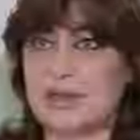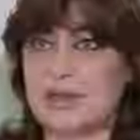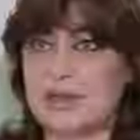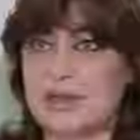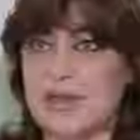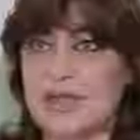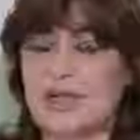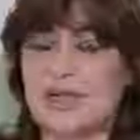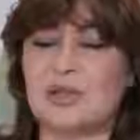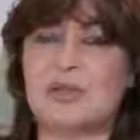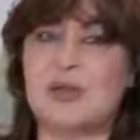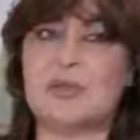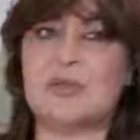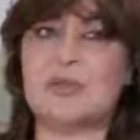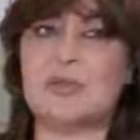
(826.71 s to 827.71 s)
in the international
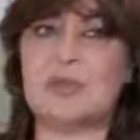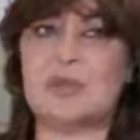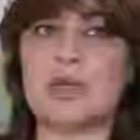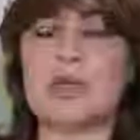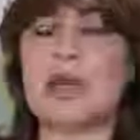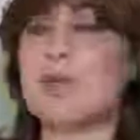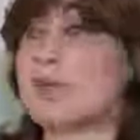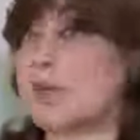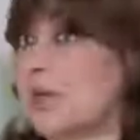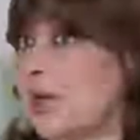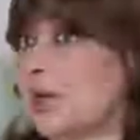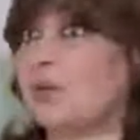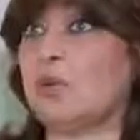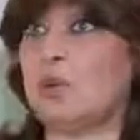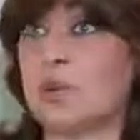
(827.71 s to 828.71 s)
feminist movement, and I was
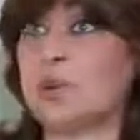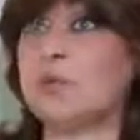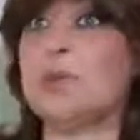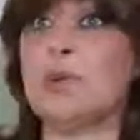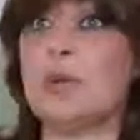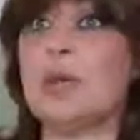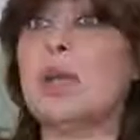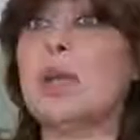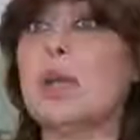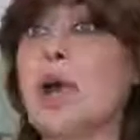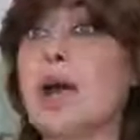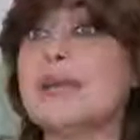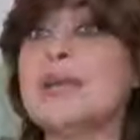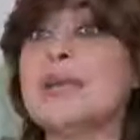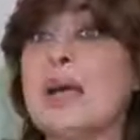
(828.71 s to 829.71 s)
trying to keep
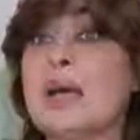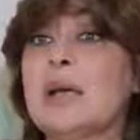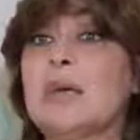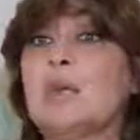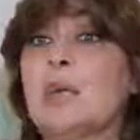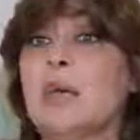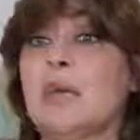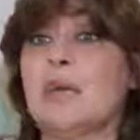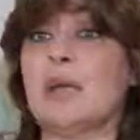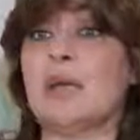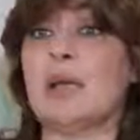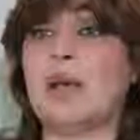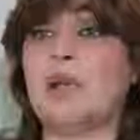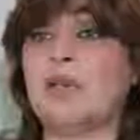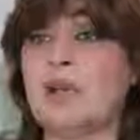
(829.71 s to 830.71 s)
contact with
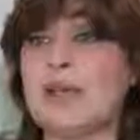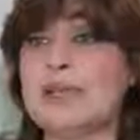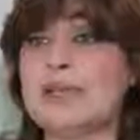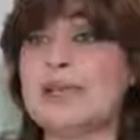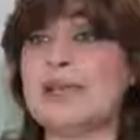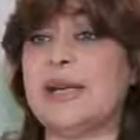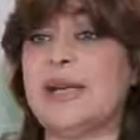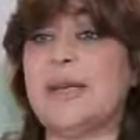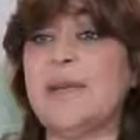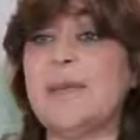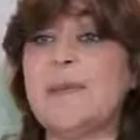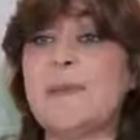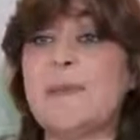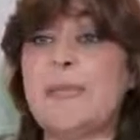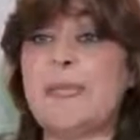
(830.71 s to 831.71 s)
friends here.
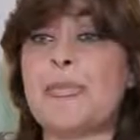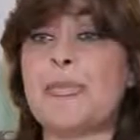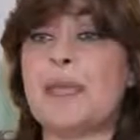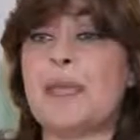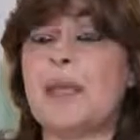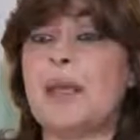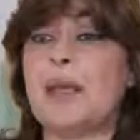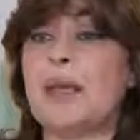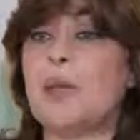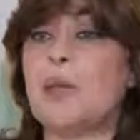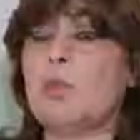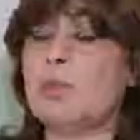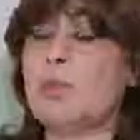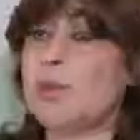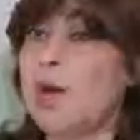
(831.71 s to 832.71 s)

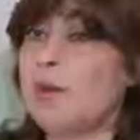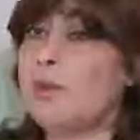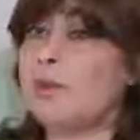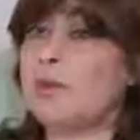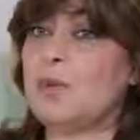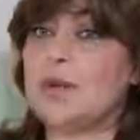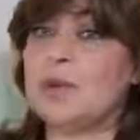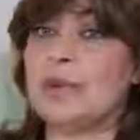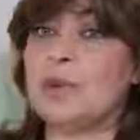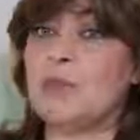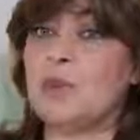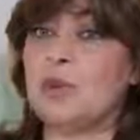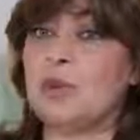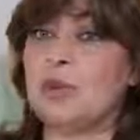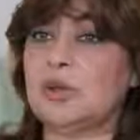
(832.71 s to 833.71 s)
Probably what the
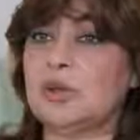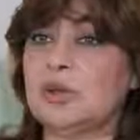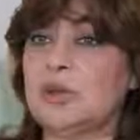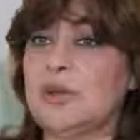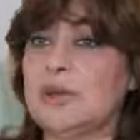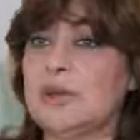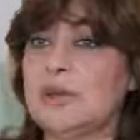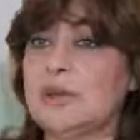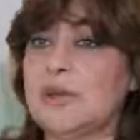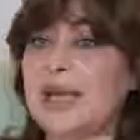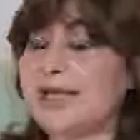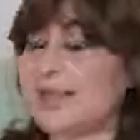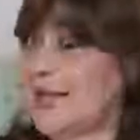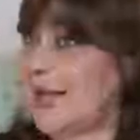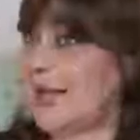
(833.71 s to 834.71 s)
most
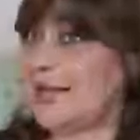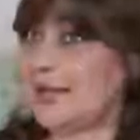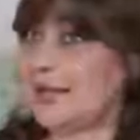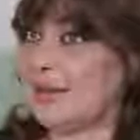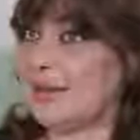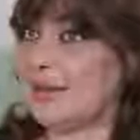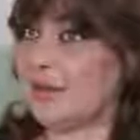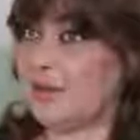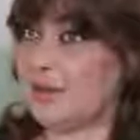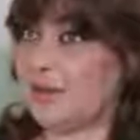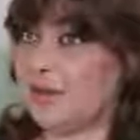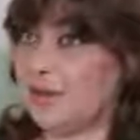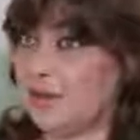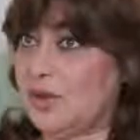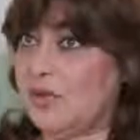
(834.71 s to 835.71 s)
exciting
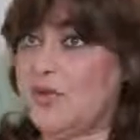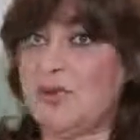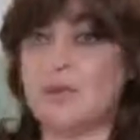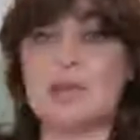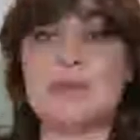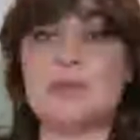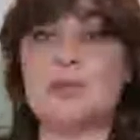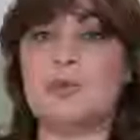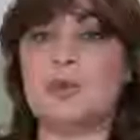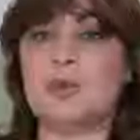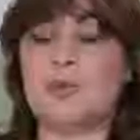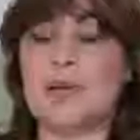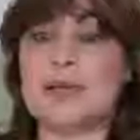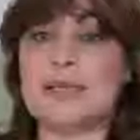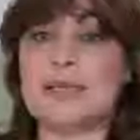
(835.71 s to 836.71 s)
with the new feminist movement
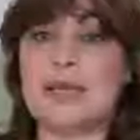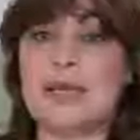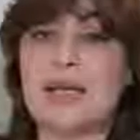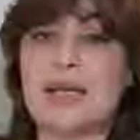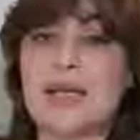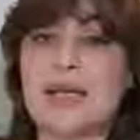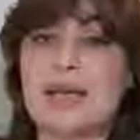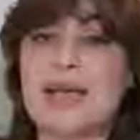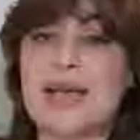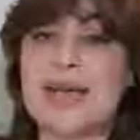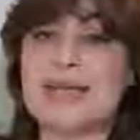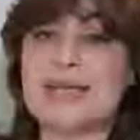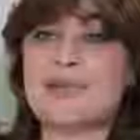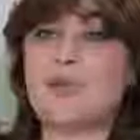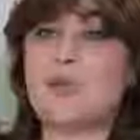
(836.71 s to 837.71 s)
was
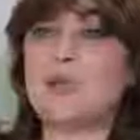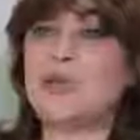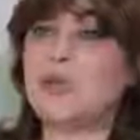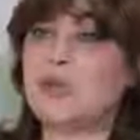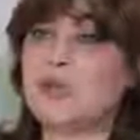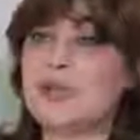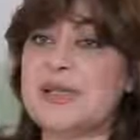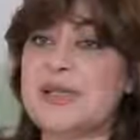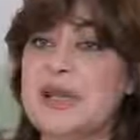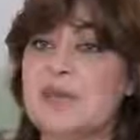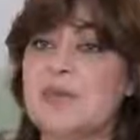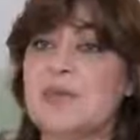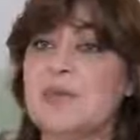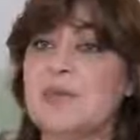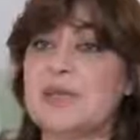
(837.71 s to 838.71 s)
that for the first
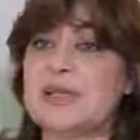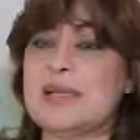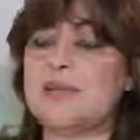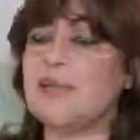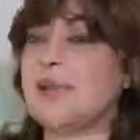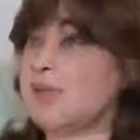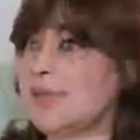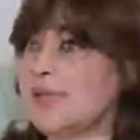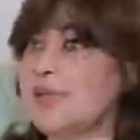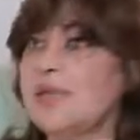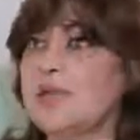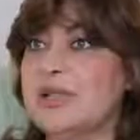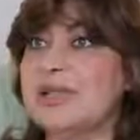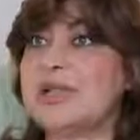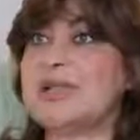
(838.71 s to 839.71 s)
time there was a feminist
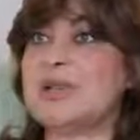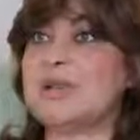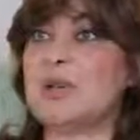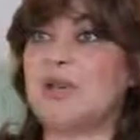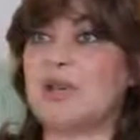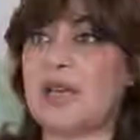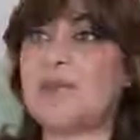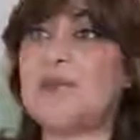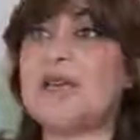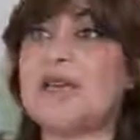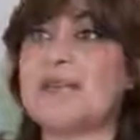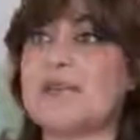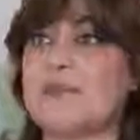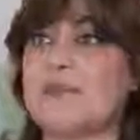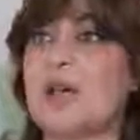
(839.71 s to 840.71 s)
criticism of
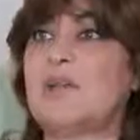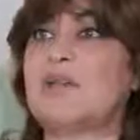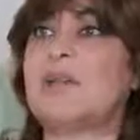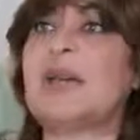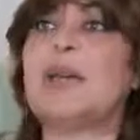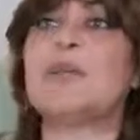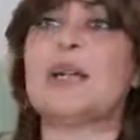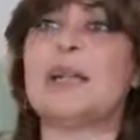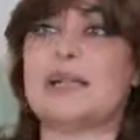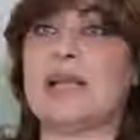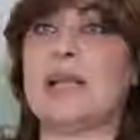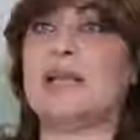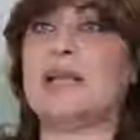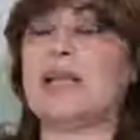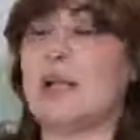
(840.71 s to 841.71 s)
Kemalism, of the Kemalist
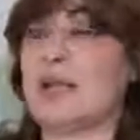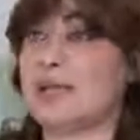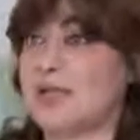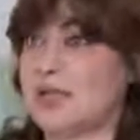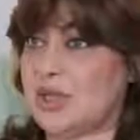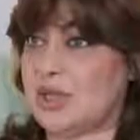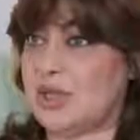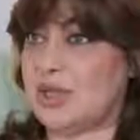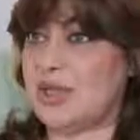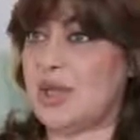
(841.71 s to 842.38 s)
ideology.